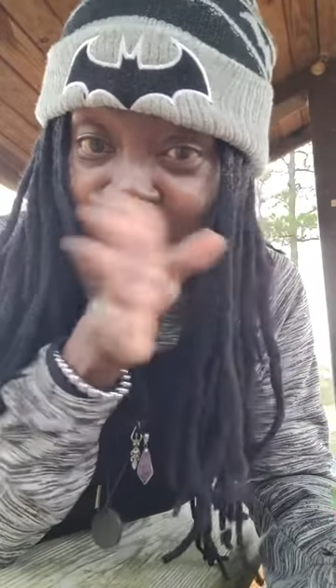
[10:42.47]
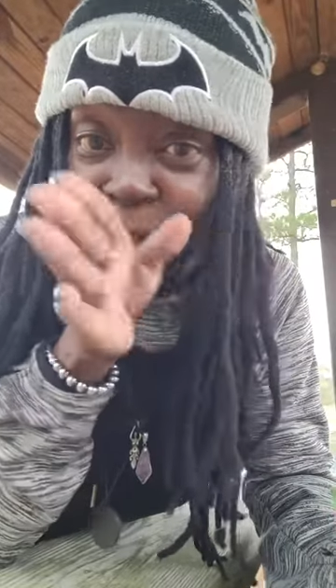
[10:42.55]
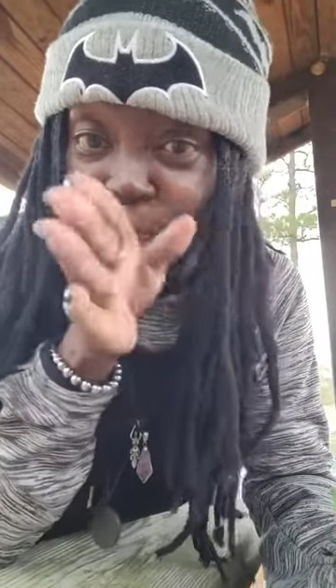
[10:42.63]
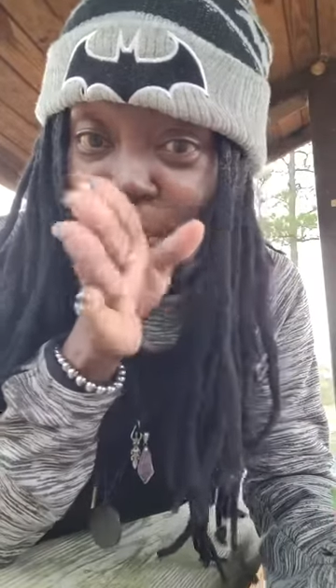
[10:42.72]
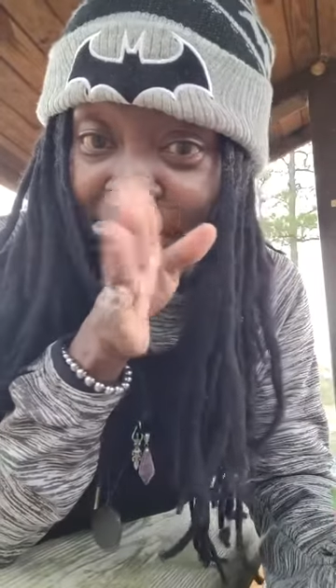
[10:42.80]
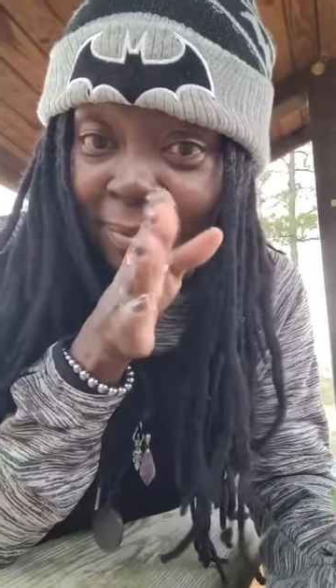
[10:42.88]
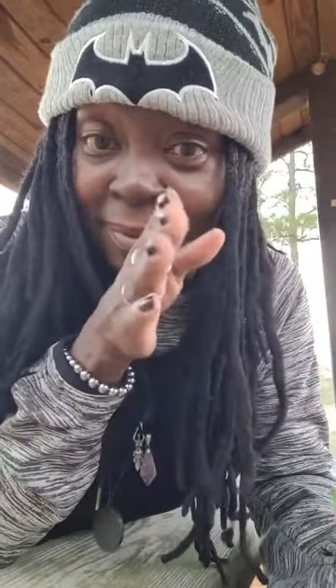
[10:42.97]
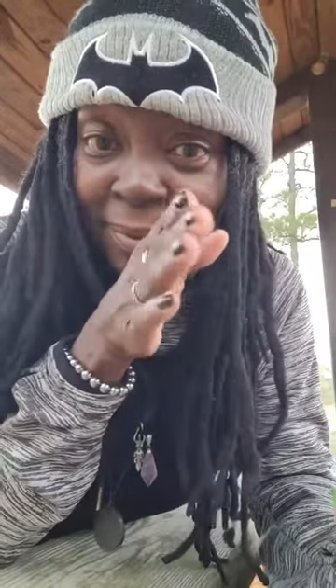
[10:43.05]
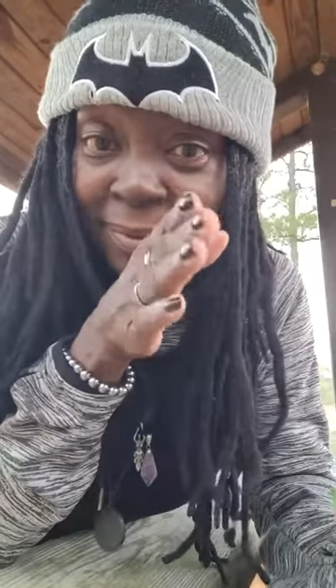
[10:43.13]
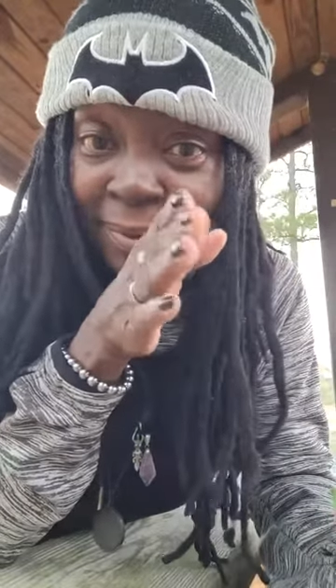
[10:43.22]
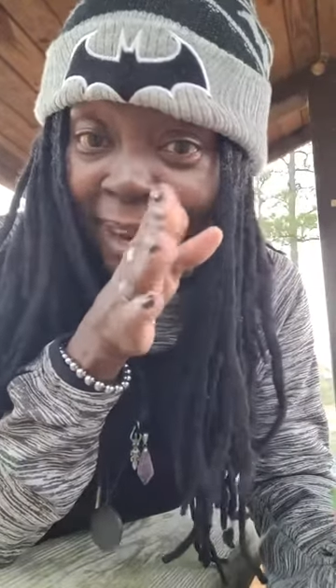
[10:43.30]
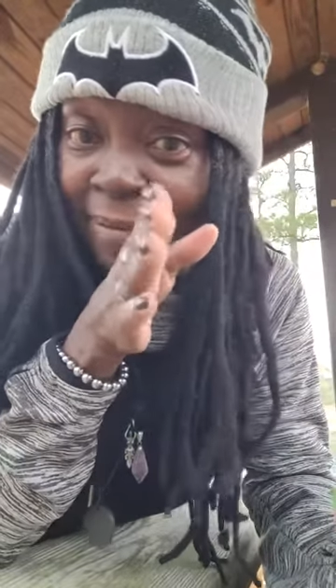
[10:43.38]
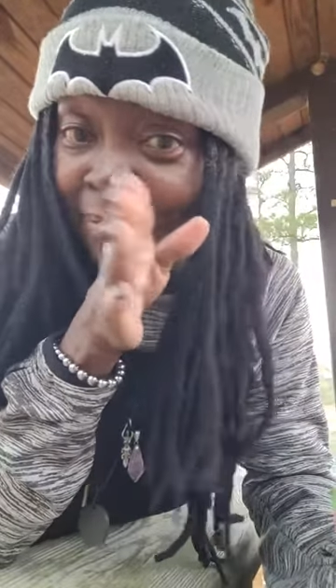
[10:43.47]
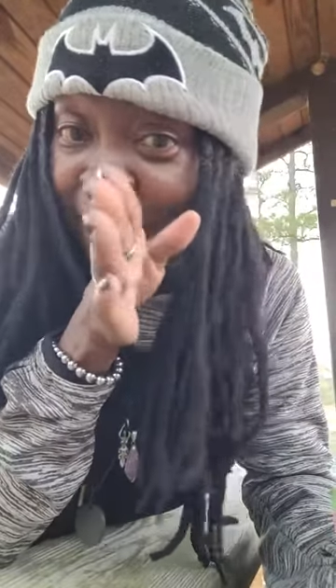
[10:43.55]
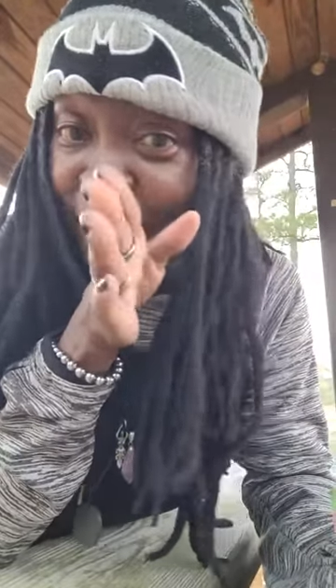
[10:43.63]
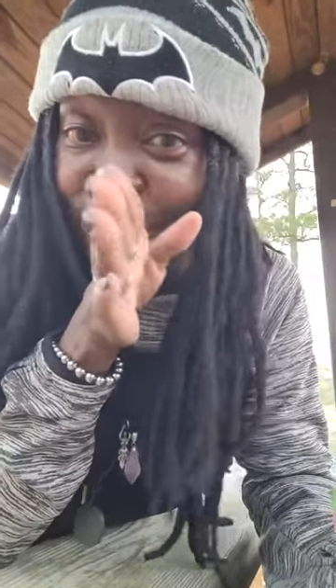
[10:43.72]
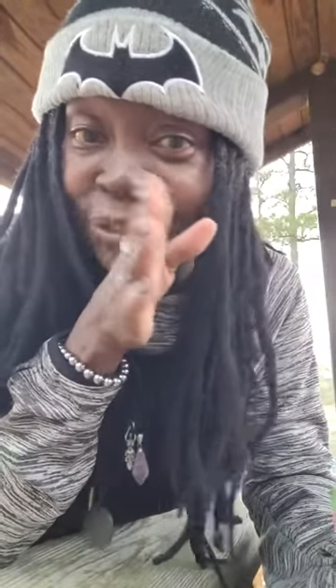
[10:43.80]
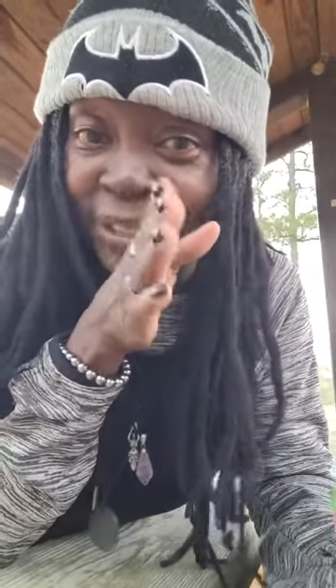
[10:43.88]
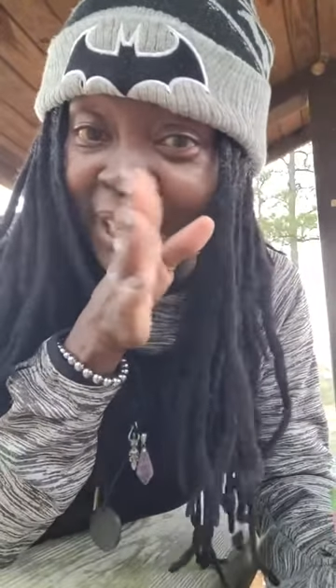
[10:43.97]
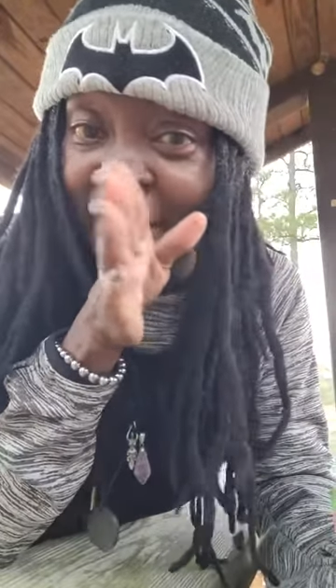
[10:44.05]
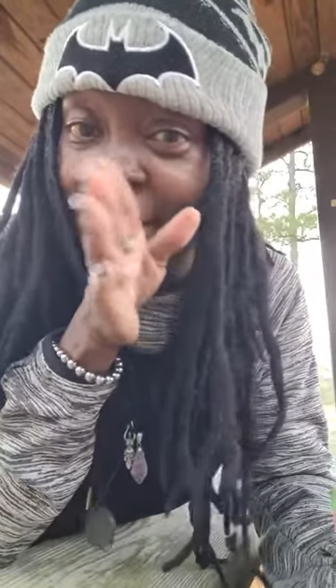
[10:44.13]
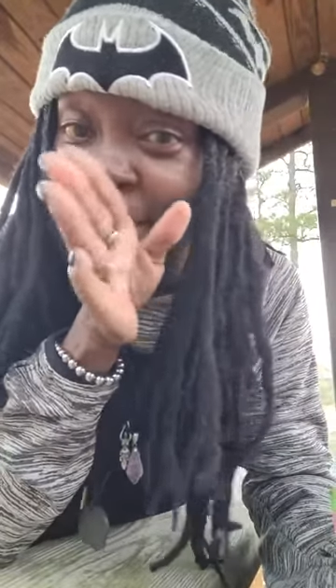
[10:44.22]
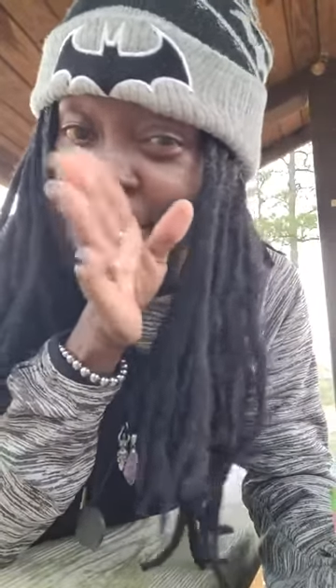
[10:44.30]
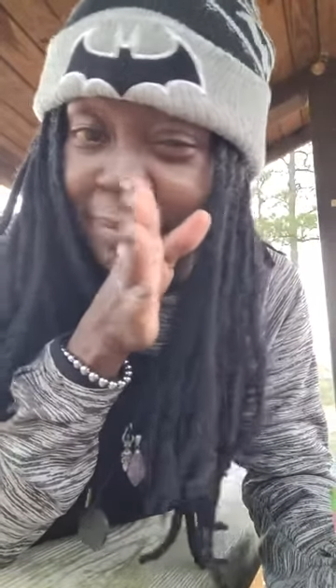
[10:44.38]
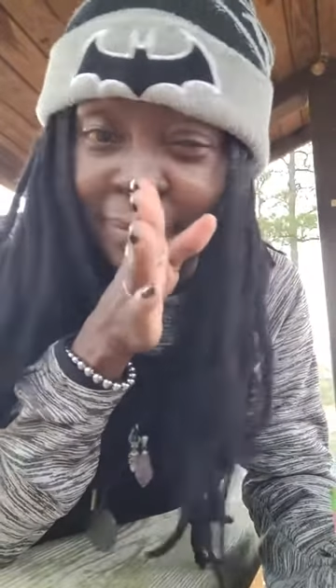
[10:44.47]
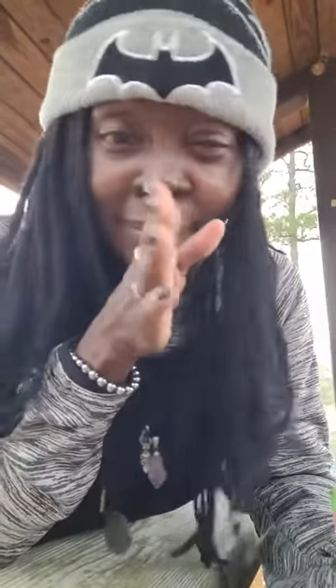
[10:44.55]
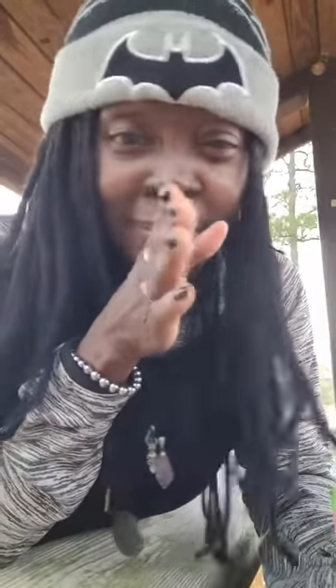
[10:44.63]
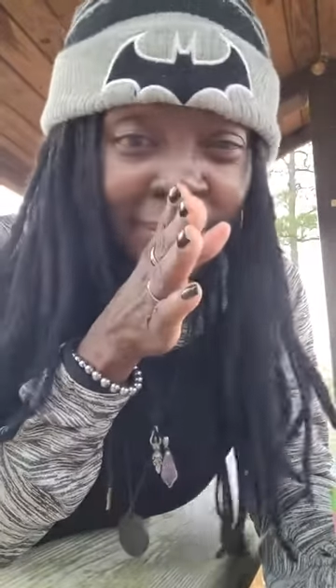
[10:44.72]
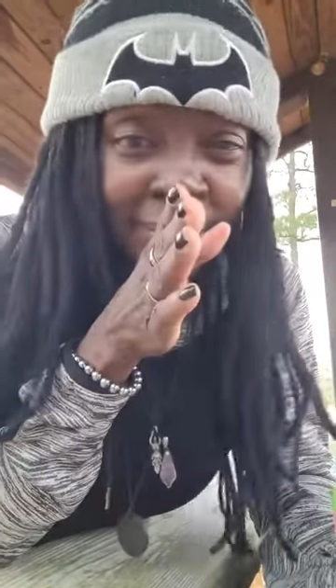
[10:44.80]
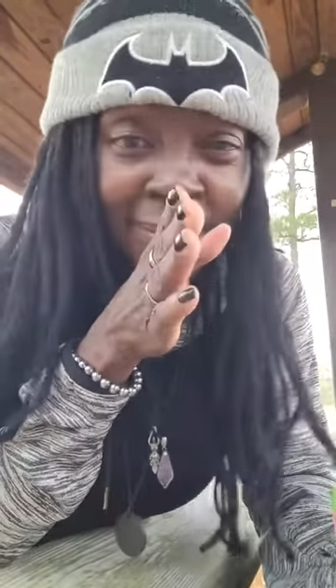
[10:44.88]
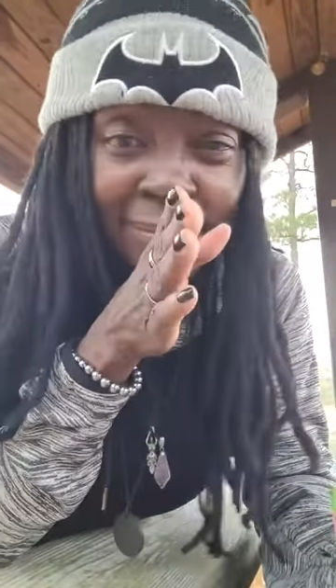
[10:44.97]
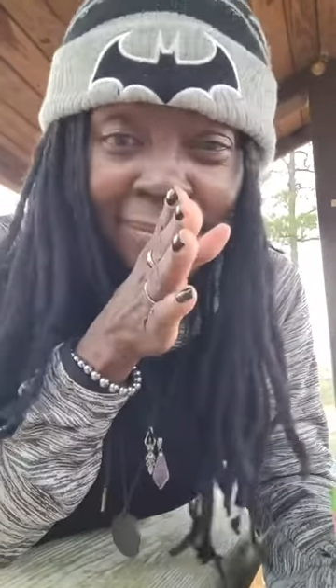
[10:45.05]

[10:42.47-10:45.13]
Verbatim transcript: You, you I felt your slip. Mm -mm.